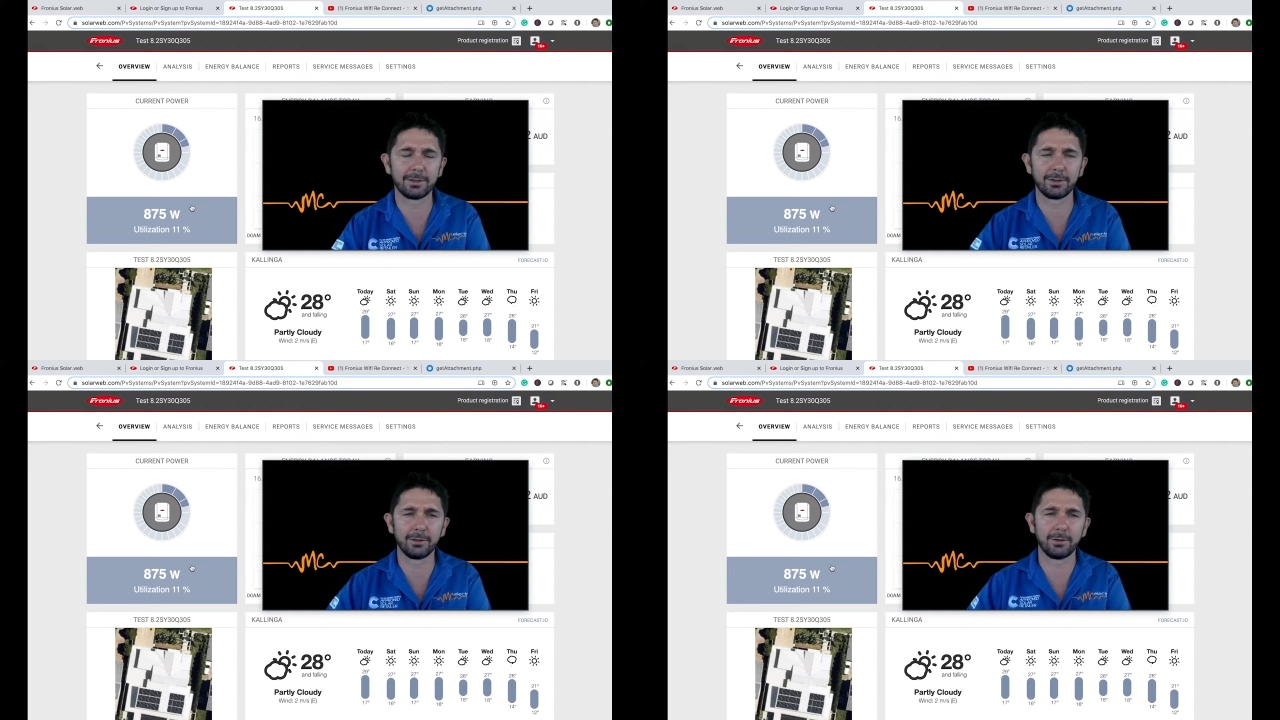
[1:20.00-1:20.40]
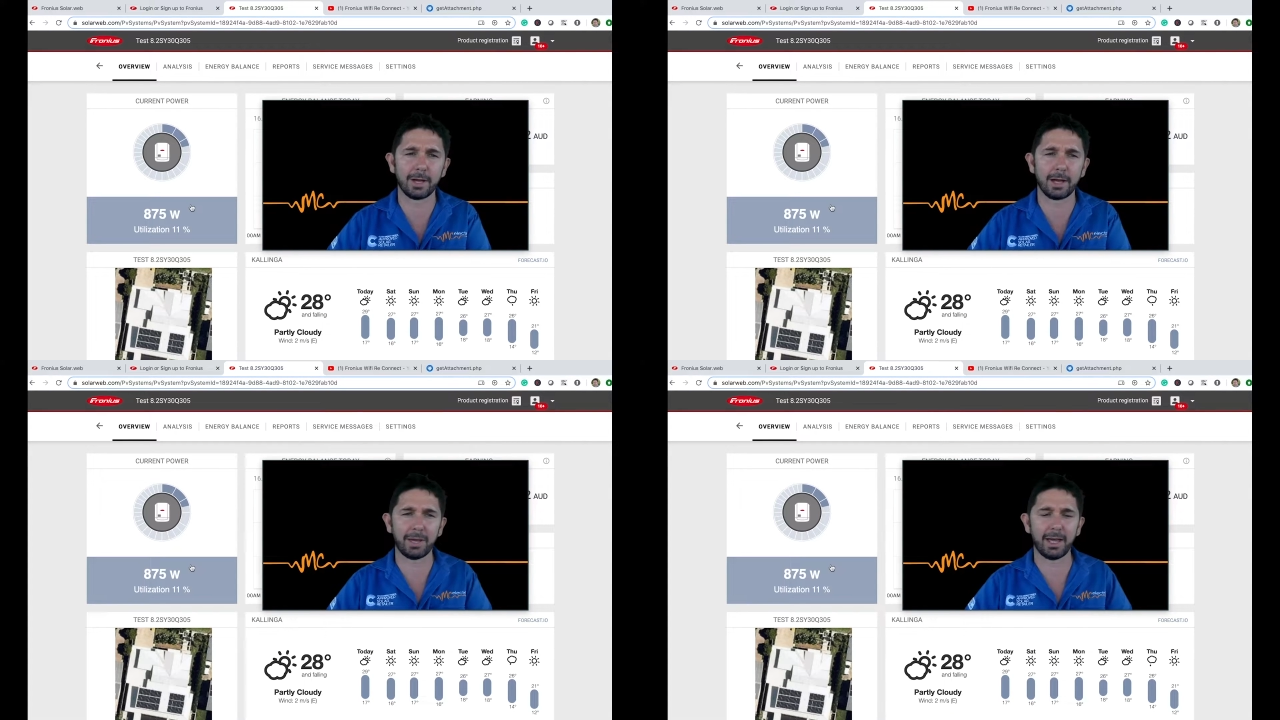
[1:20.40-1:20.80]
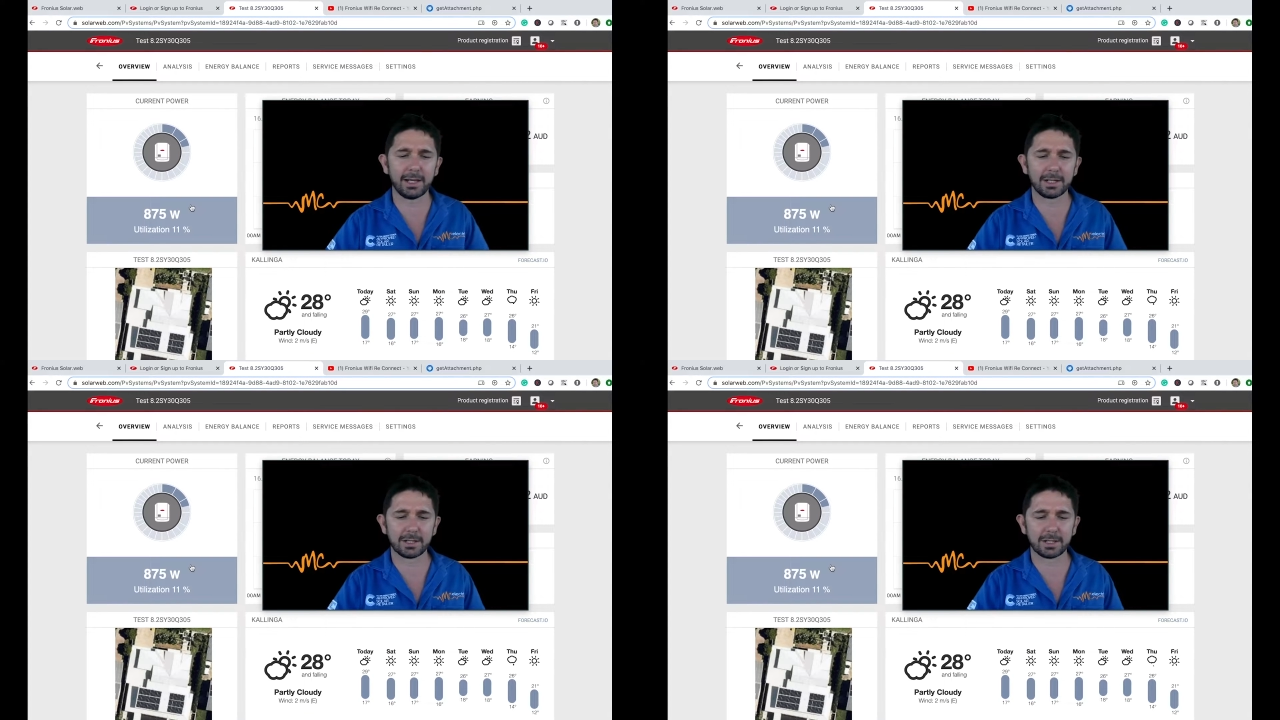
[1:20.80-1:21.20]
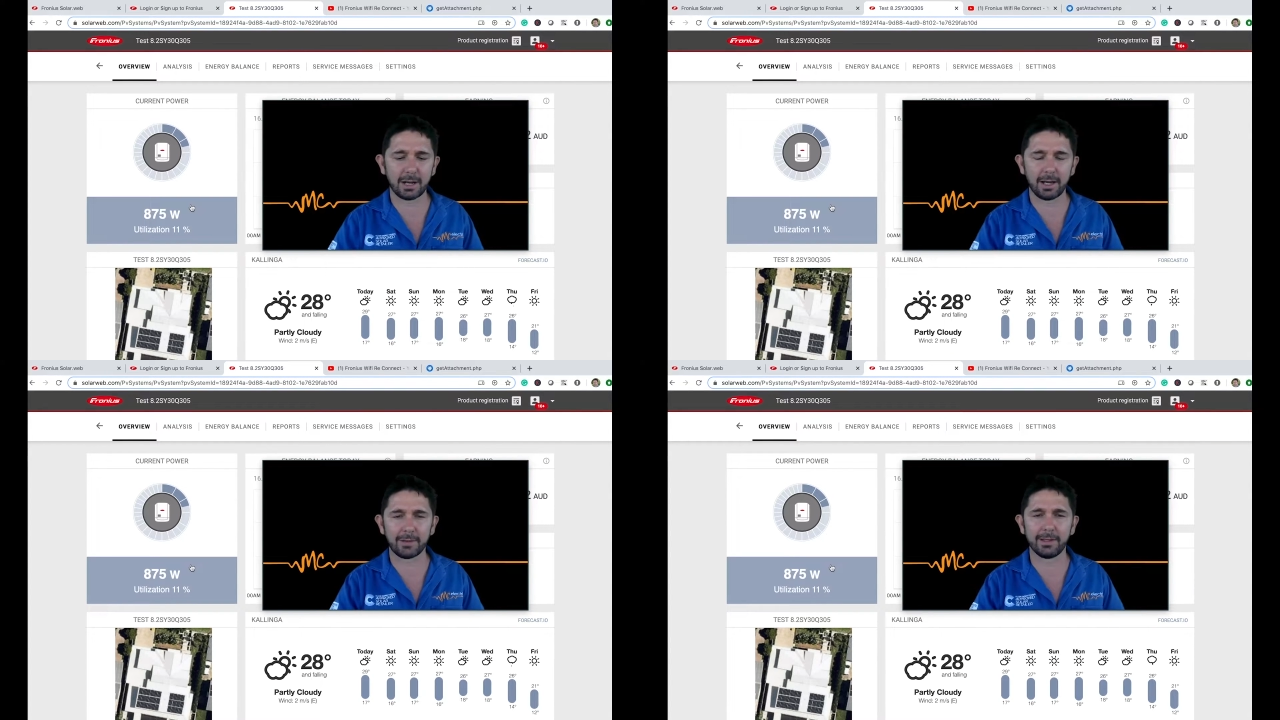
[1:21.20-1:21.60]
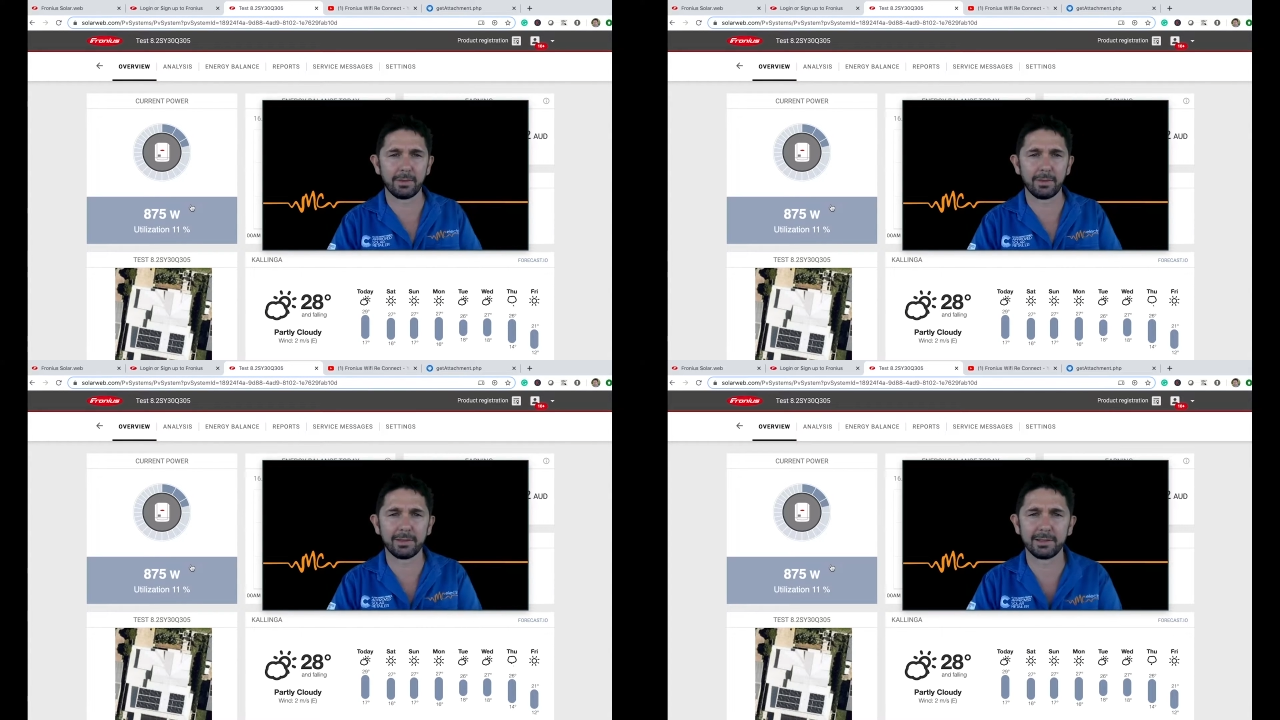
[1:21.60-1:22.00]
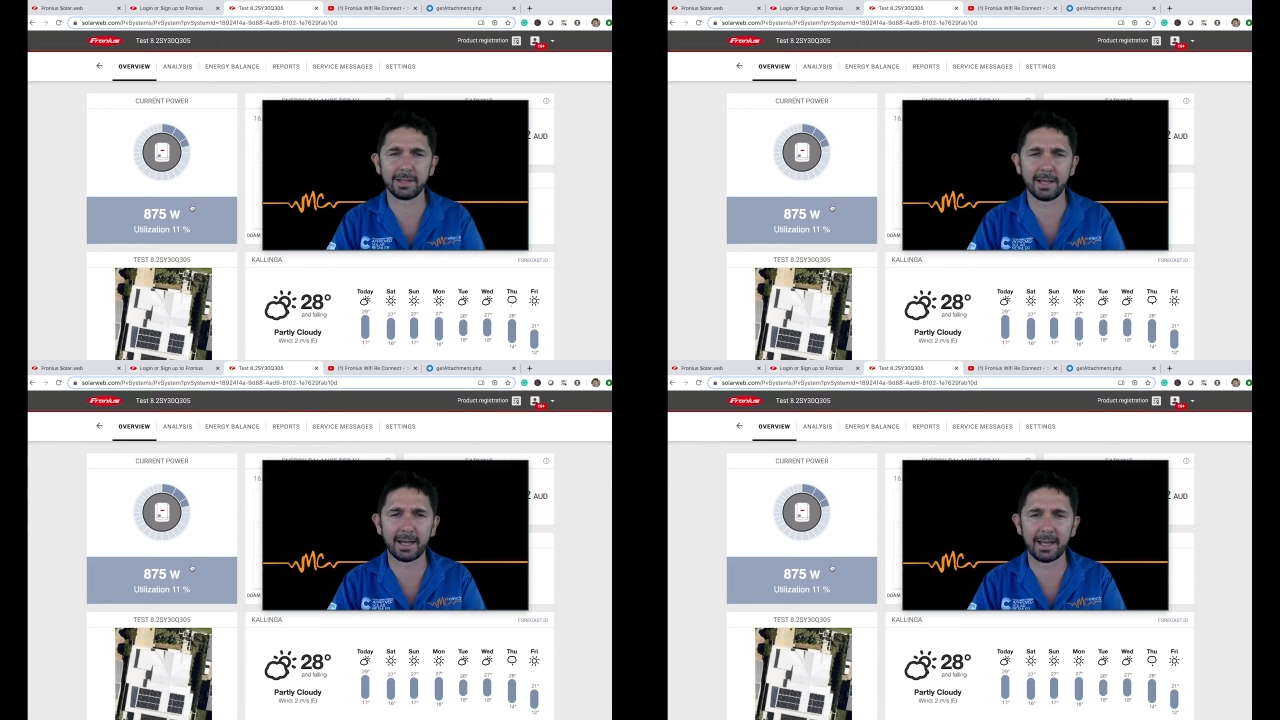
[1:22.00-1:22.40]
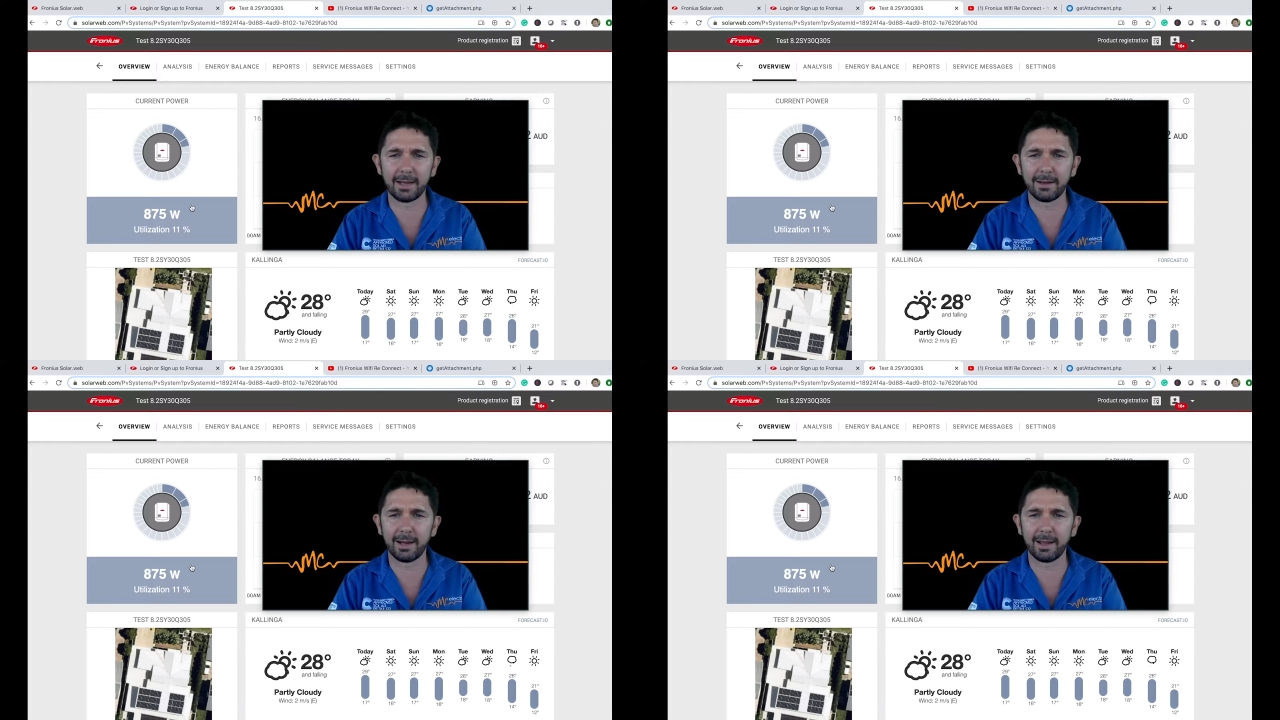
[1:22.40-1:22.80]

to a page like this. This is, uh, again,